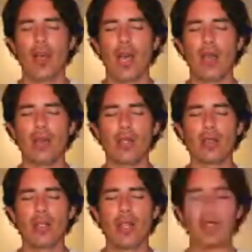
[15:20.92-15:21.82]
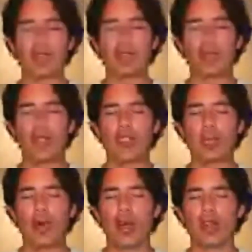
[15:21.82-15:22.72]
I recognize which
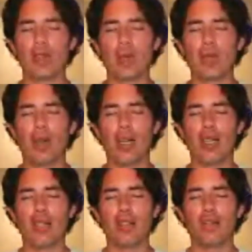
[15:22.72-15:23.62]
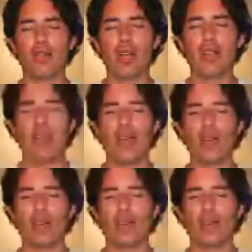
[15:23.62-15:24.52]
part of my body right
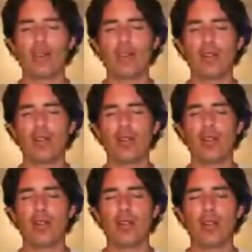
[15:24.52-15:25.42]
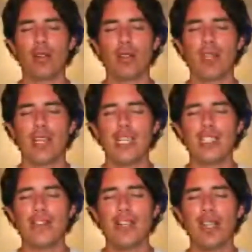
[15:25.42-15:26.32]
now
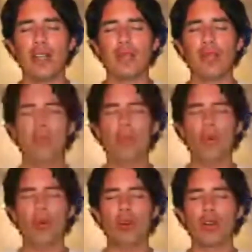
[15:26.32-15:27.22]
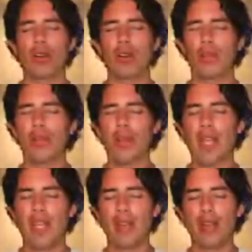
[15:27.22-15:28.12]
is feeling more
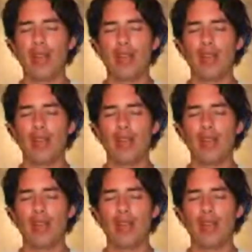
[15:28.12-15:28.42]
pain,